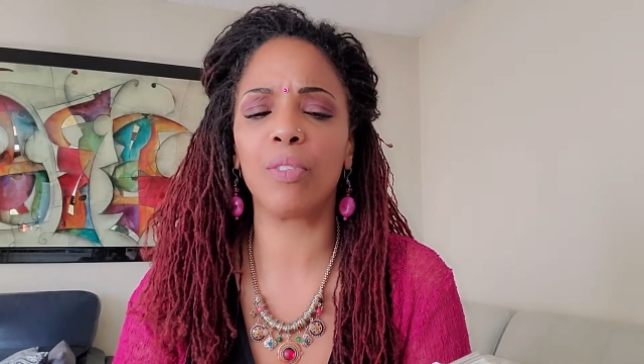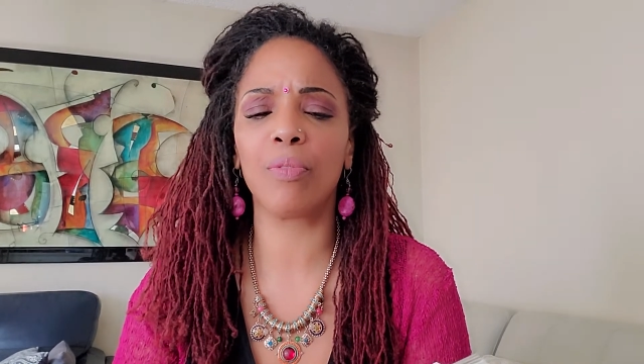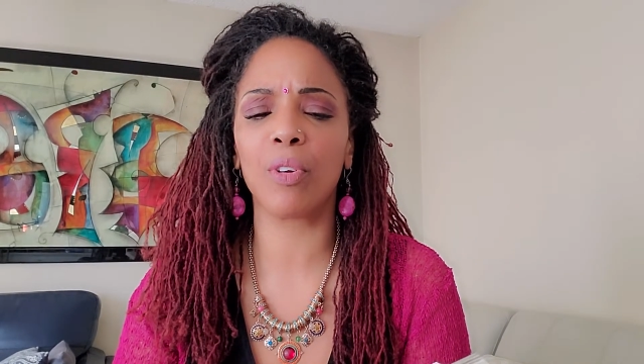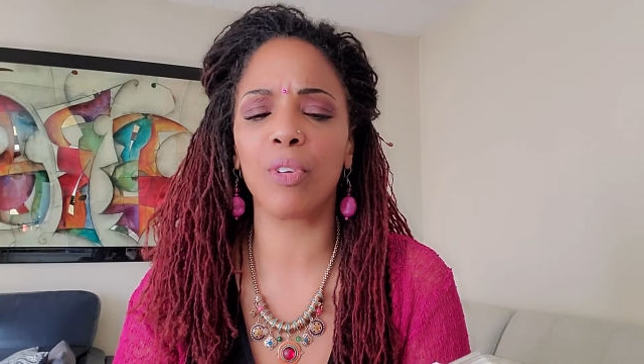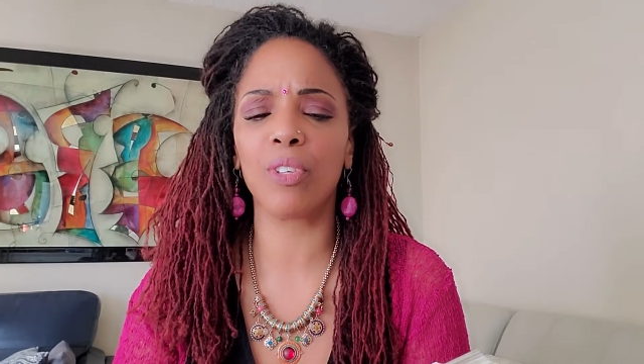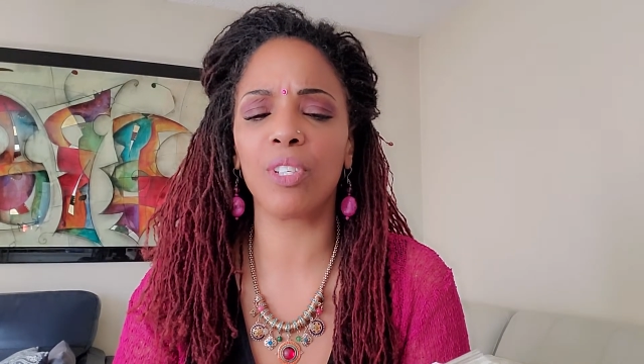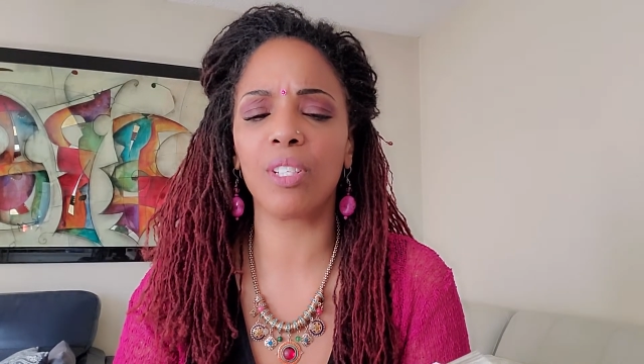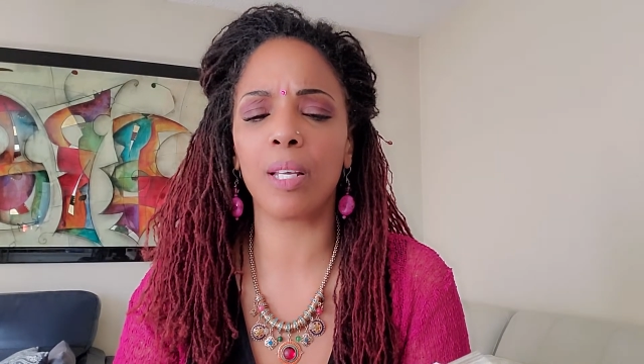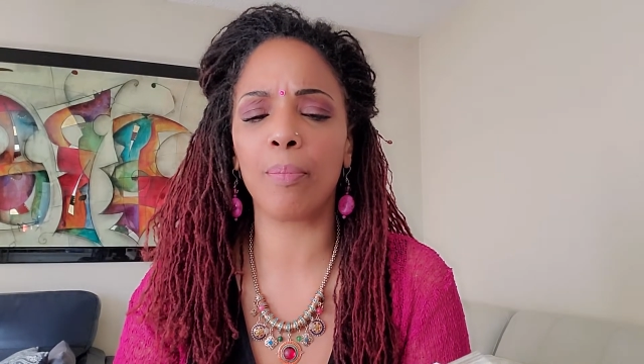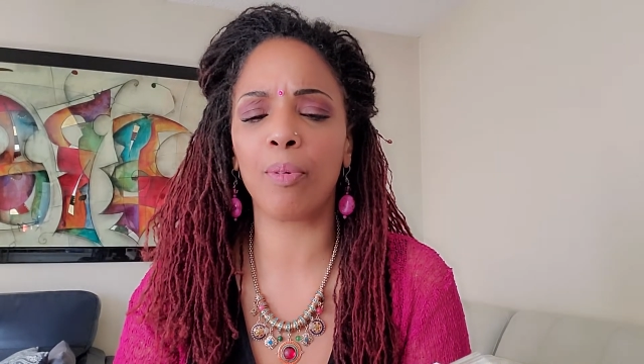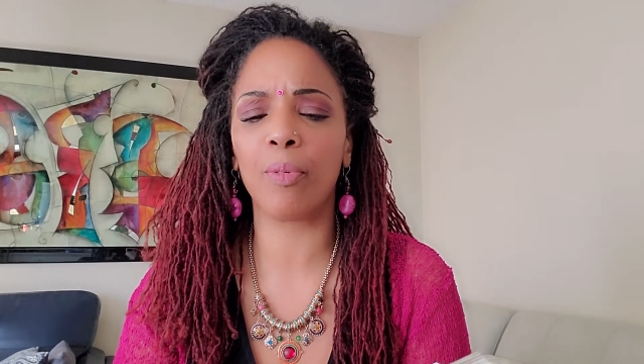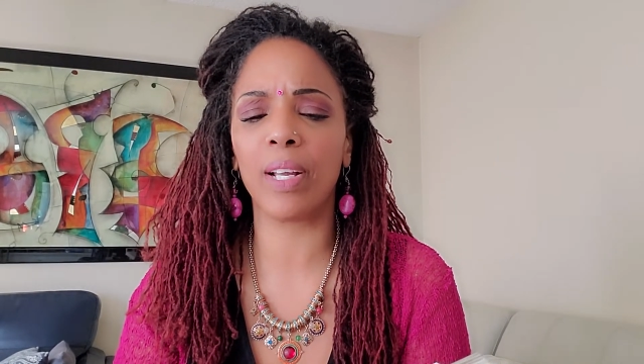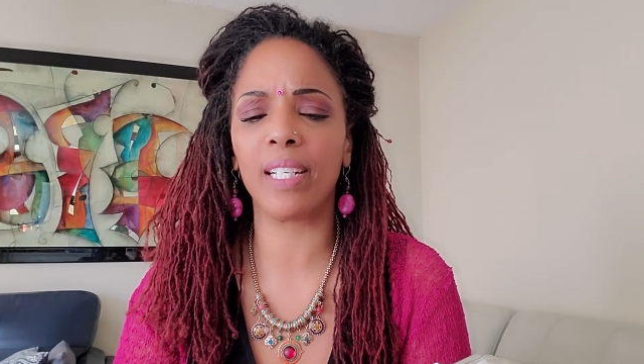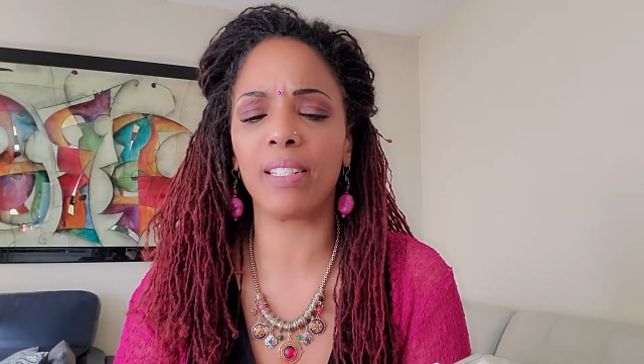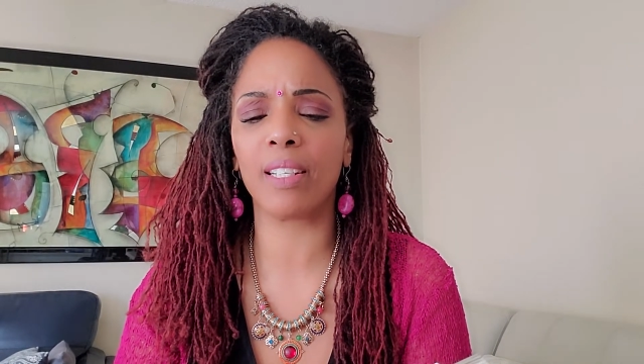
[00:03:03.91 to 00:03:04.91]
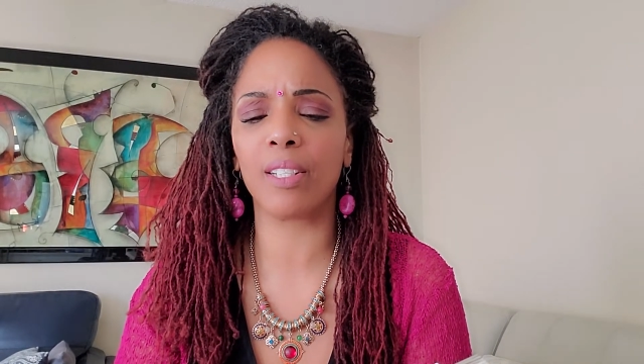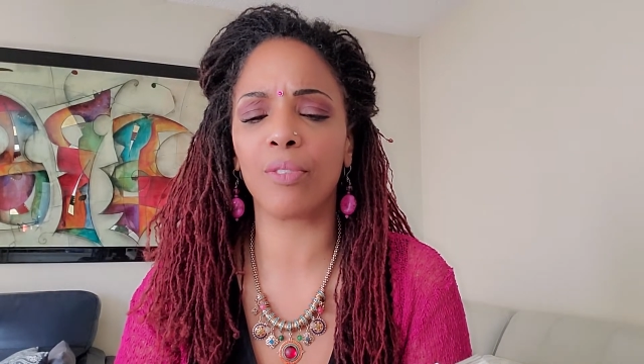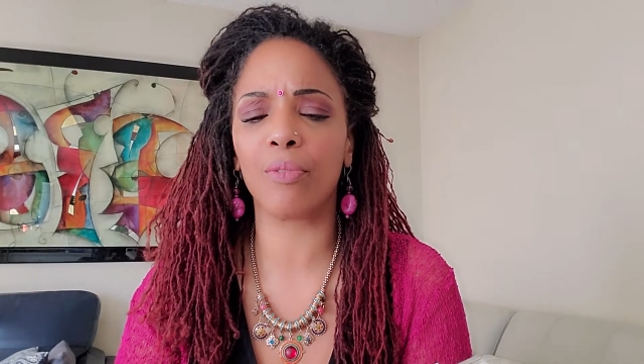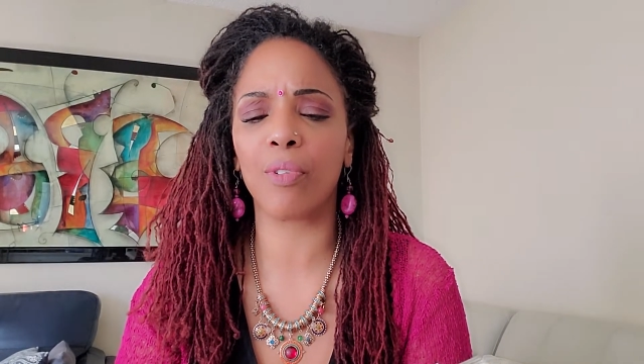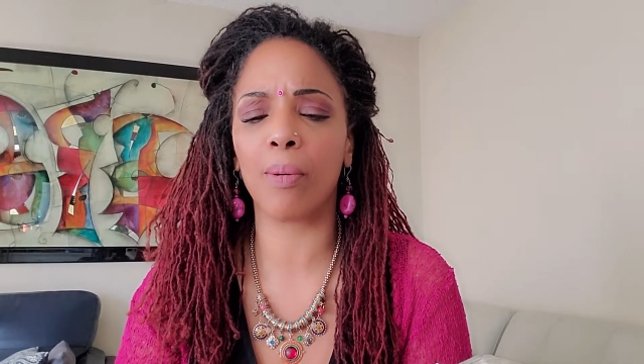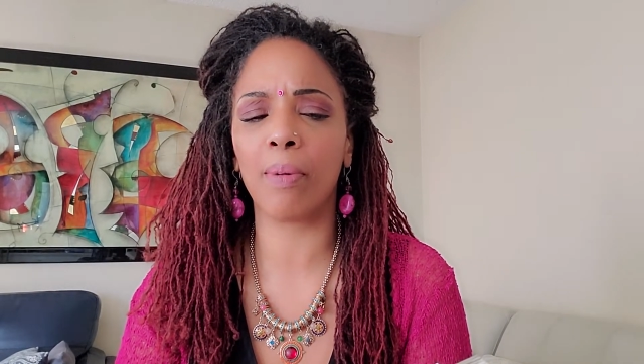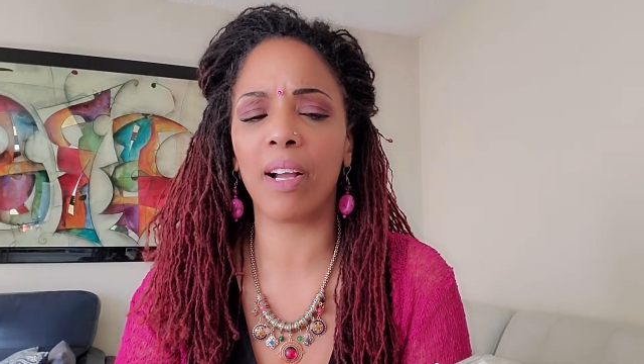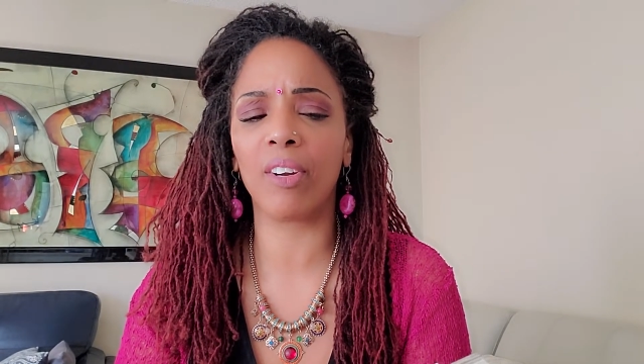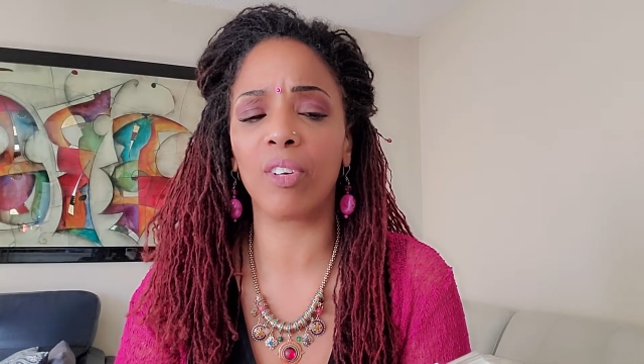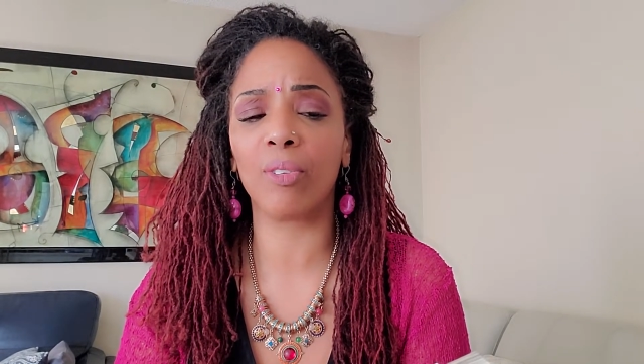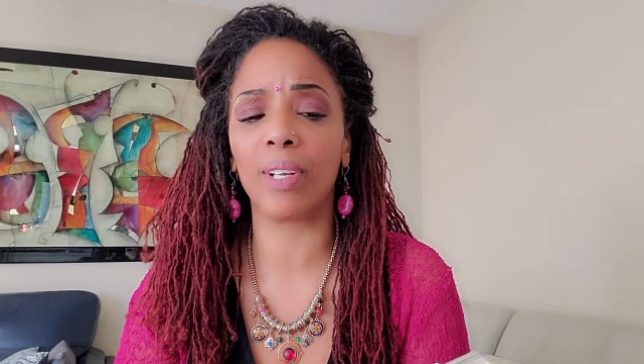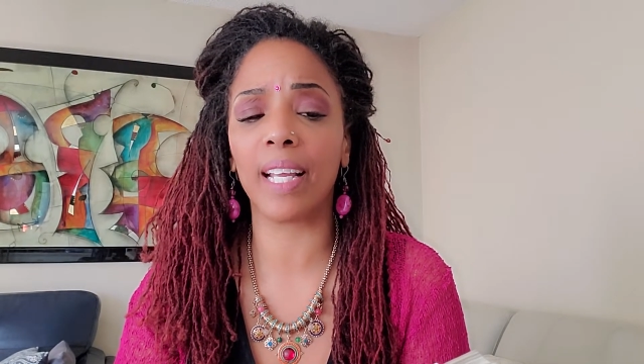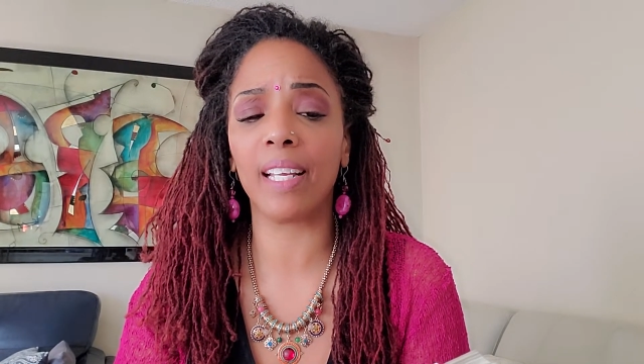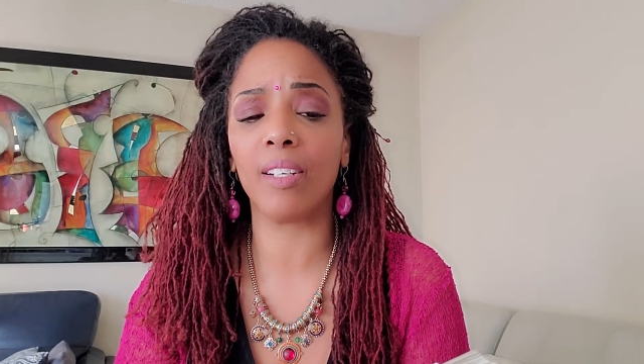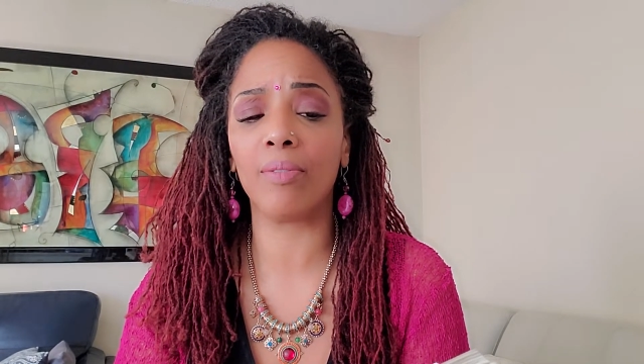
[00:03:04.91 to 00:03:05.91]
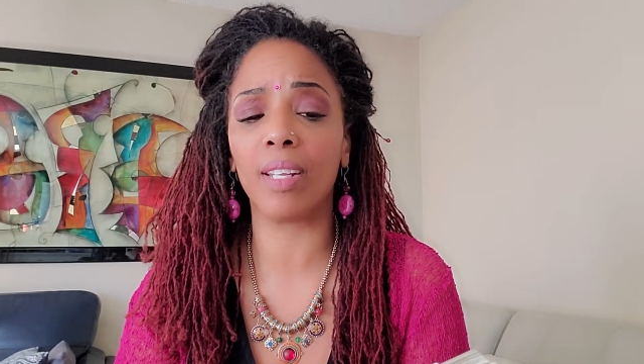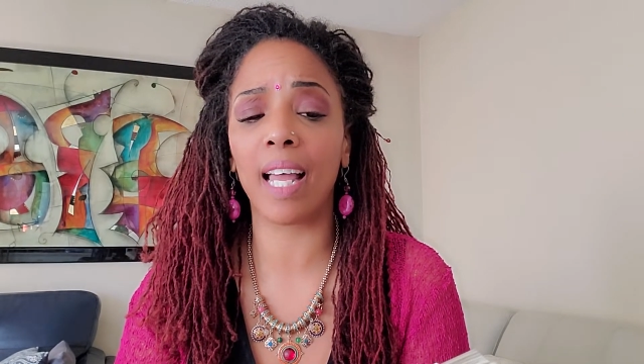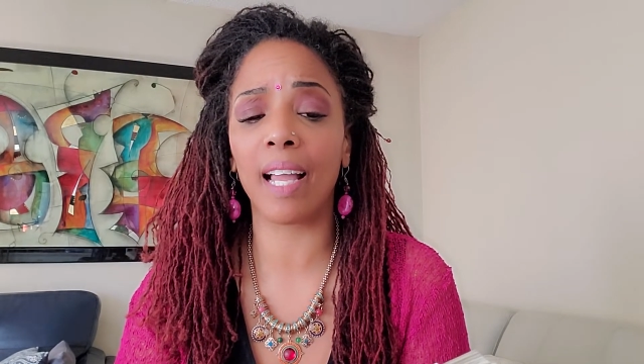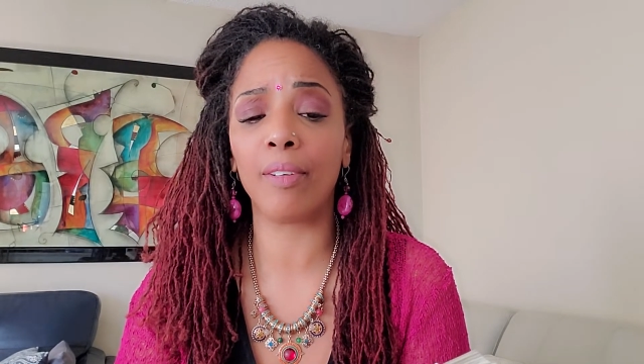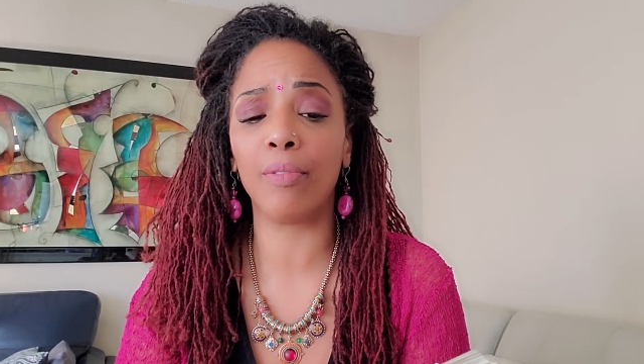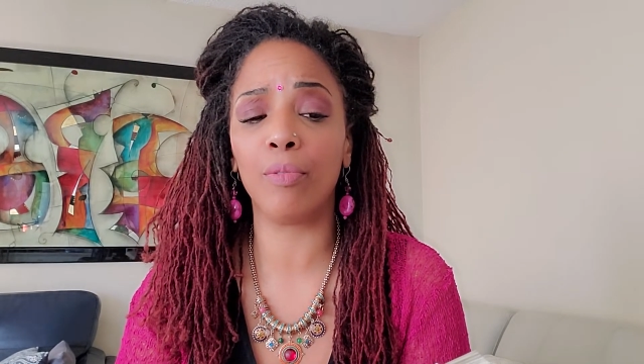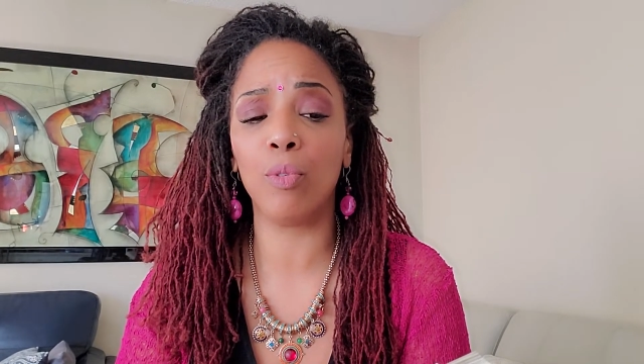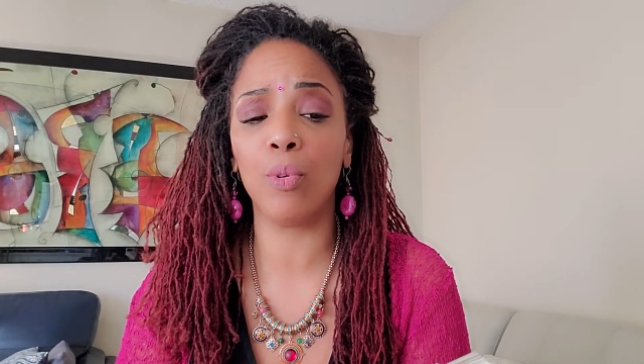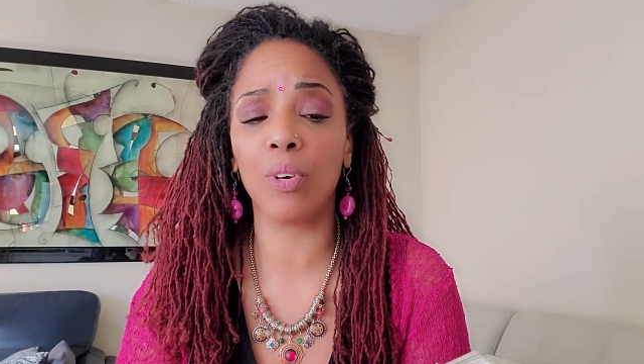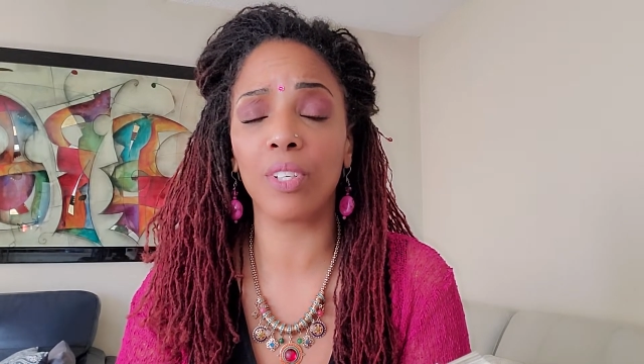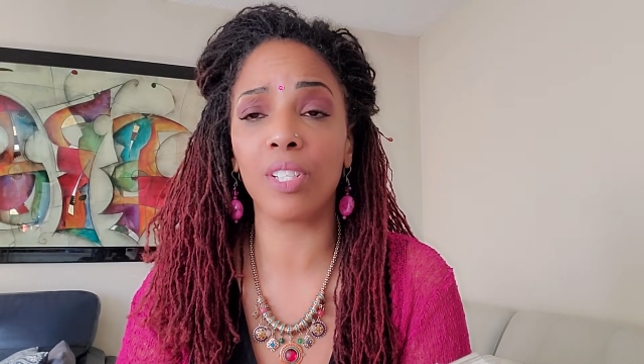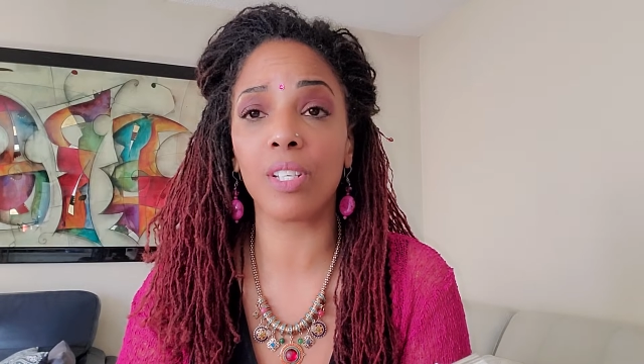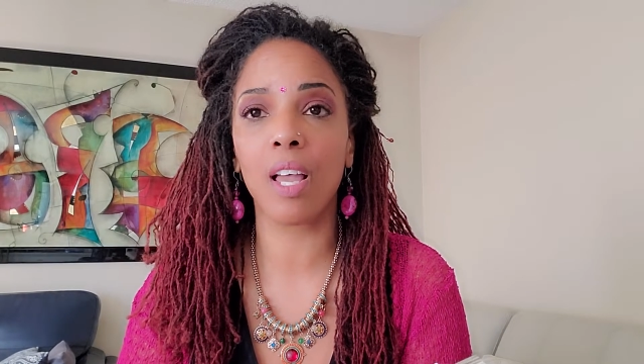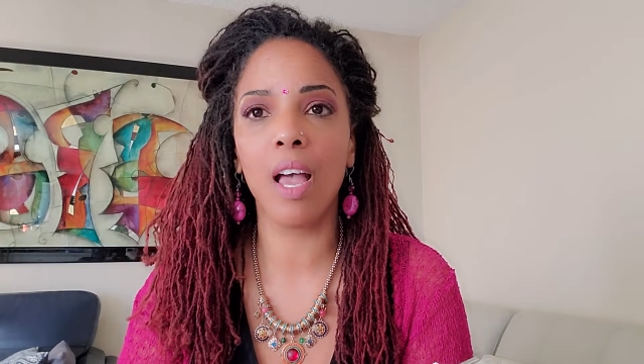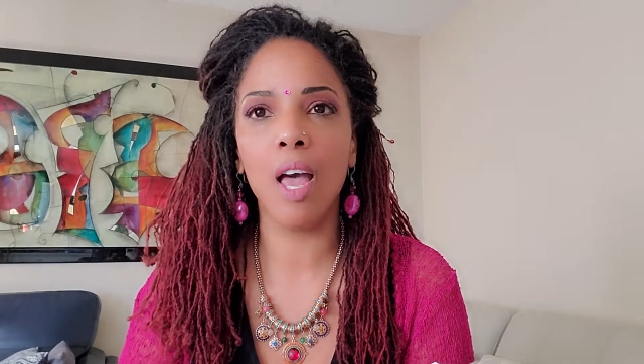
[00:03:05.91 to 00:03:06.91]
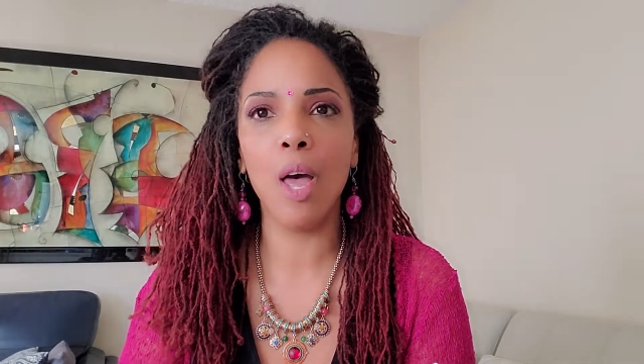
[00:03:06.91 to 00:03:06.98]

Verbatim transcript: further separates us from our creative life force,